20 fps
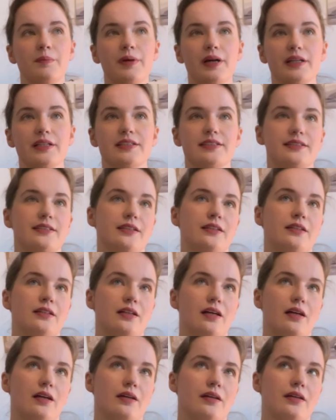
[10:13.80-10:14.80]
but
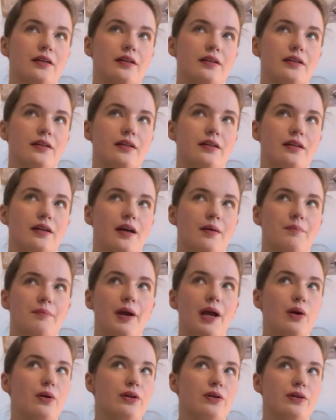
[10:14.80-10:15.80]
still I'm
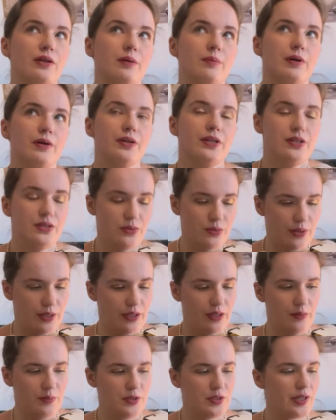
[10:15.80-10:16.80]
paranoid about it, so I
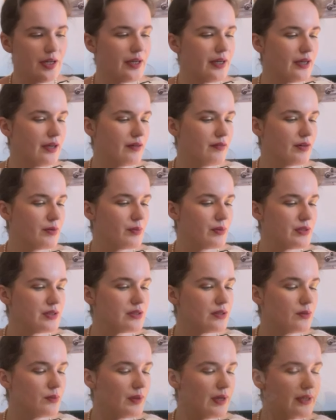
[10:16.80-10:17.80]
keep checking every once
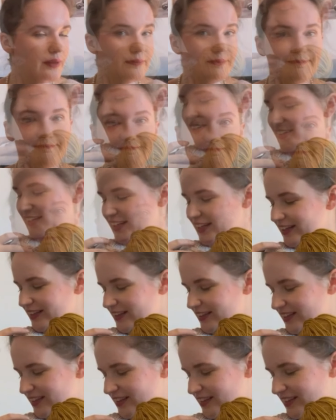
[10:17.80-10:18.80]
in a while. Here we are
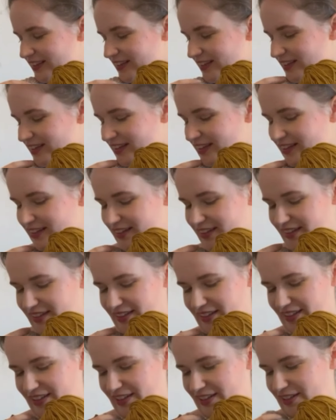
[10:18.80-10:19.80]
again.
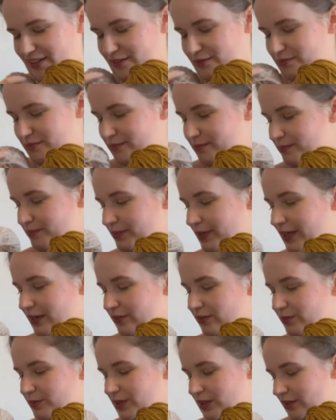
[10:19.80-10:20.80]
I am back
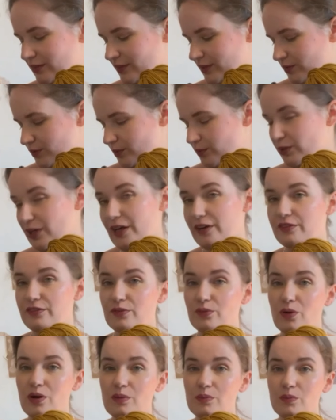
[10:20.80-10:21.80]
from the living room where I have
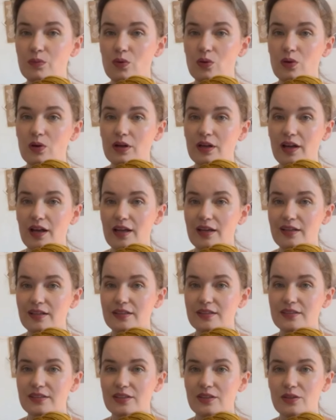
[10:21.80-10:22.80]
one more
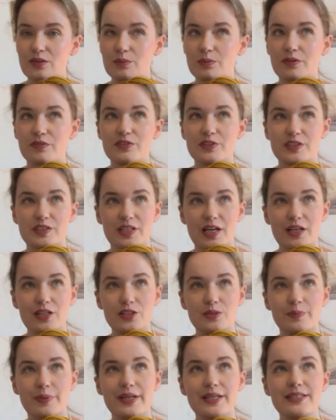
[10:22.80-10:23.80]
Kallax cube of
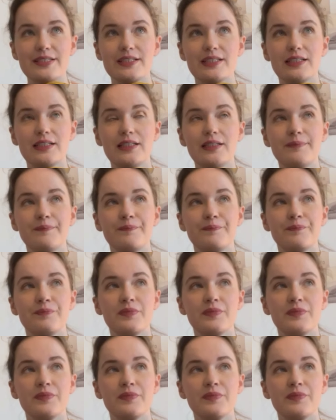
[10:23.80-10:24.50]
stash basically,